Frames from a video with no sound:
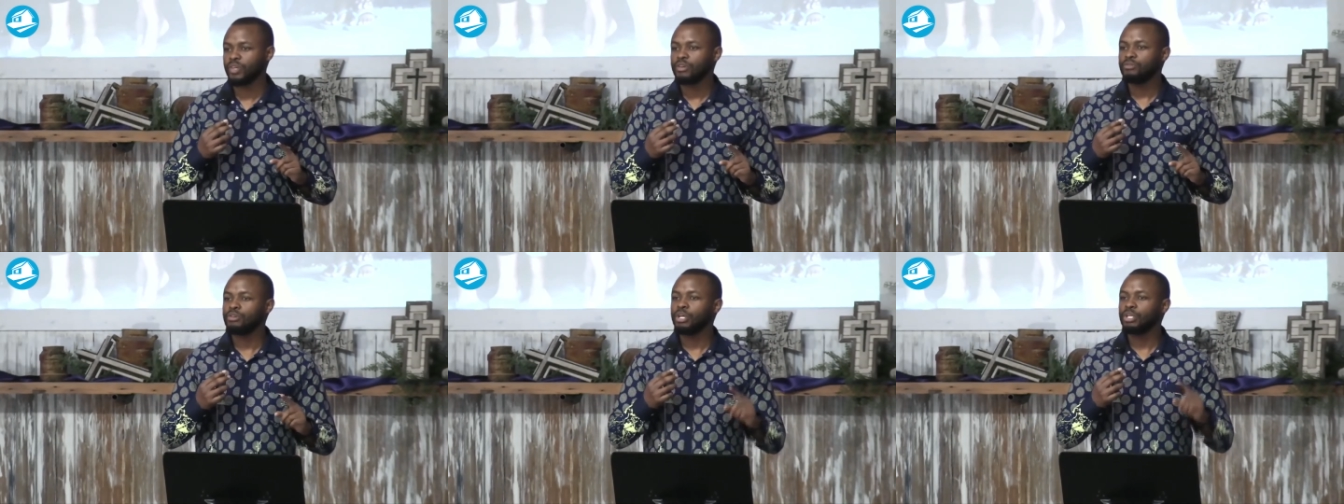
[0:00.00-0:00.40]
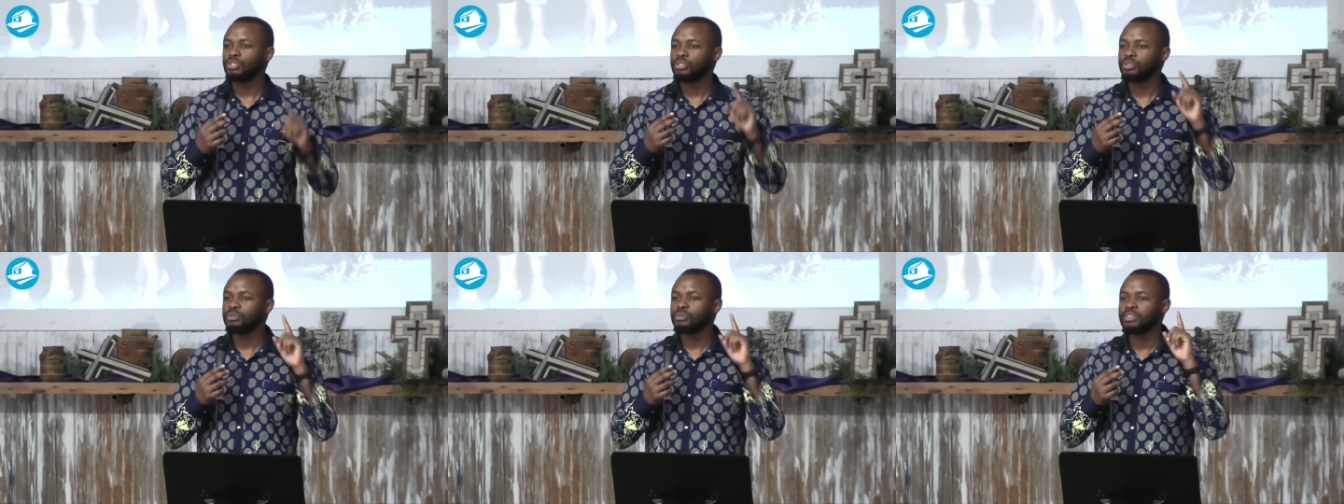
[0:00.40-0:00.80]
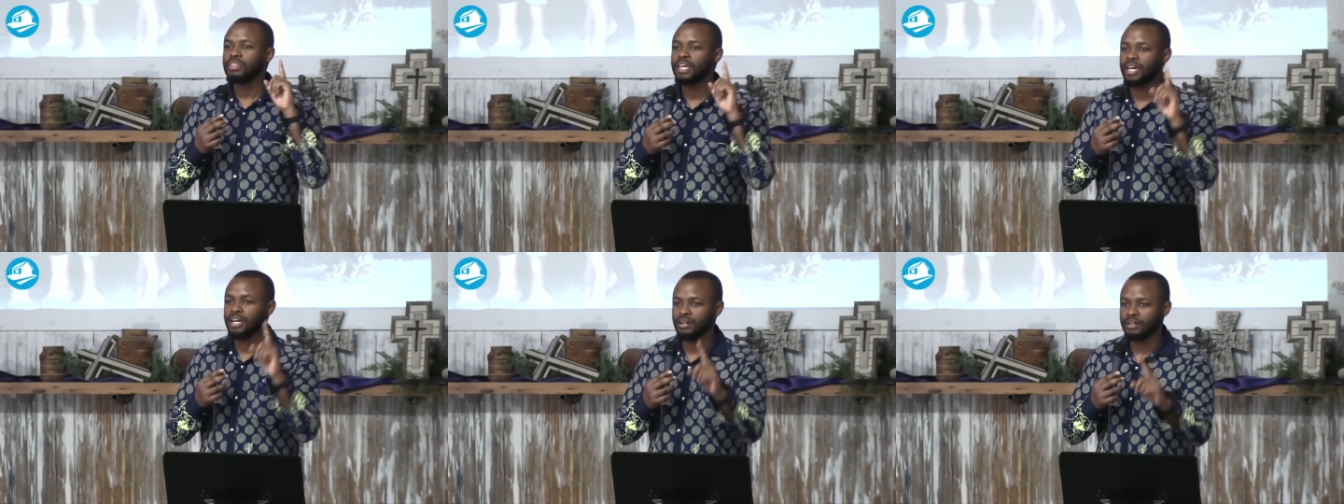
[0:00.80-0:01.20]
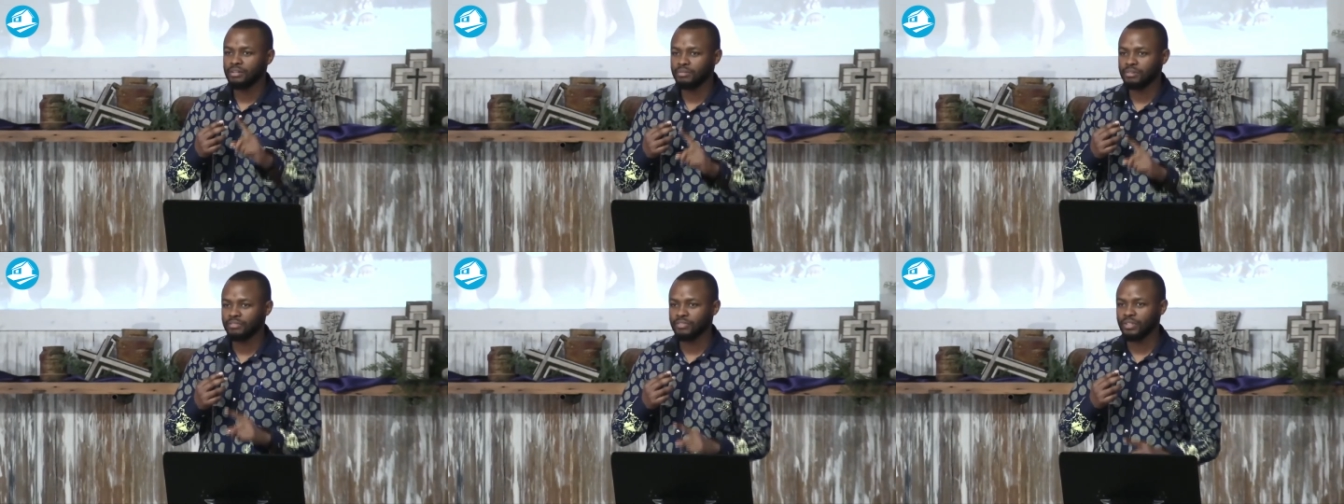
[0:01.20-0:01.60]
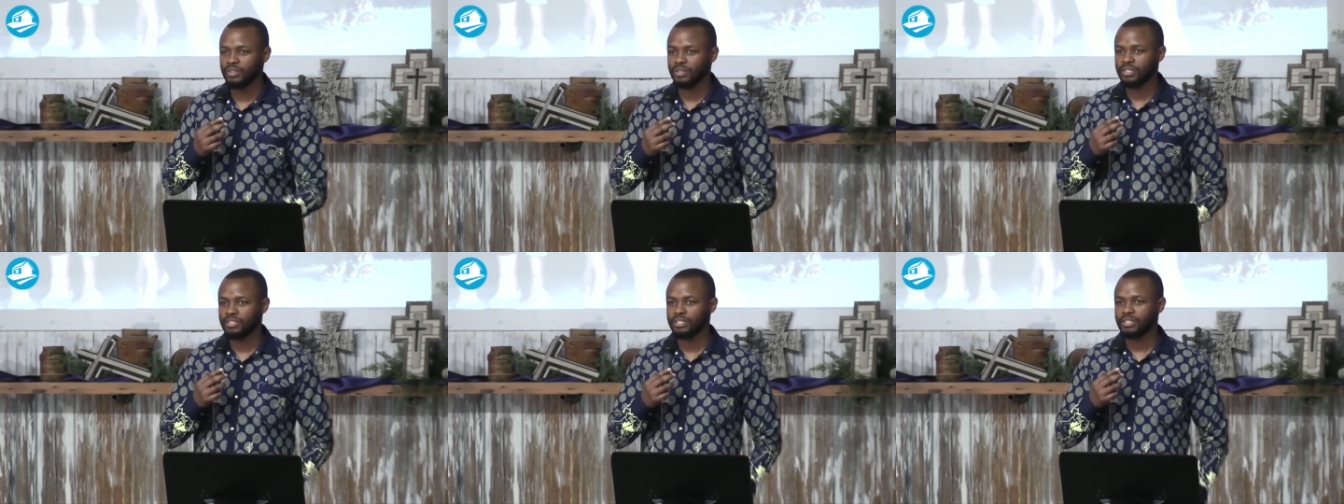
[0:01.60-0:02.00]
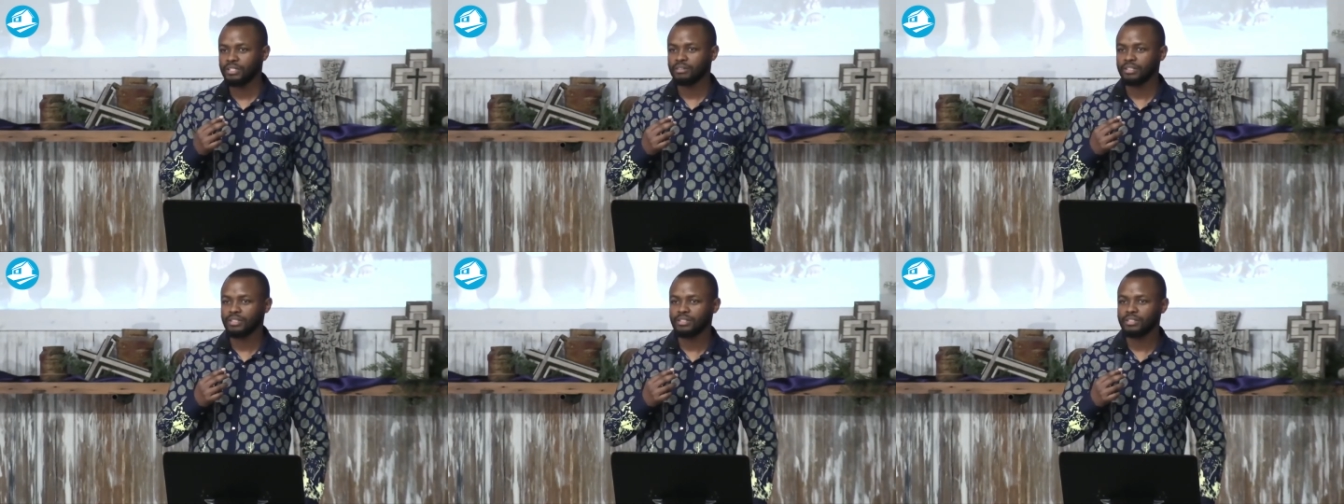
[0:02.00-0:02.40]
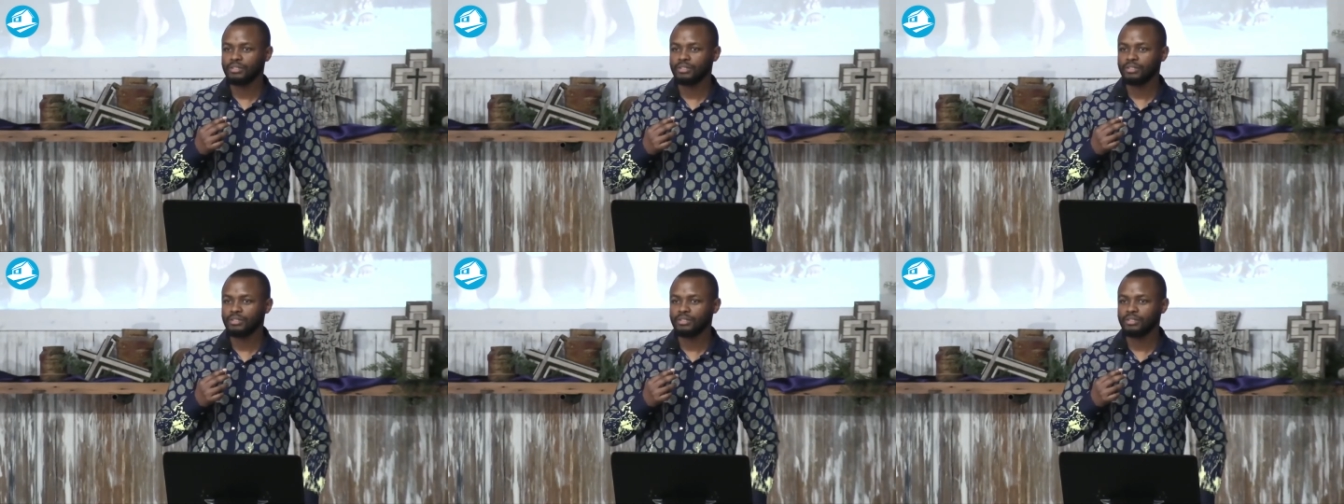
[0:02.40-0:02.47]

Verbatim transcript: Don't you dare reveal the secrets.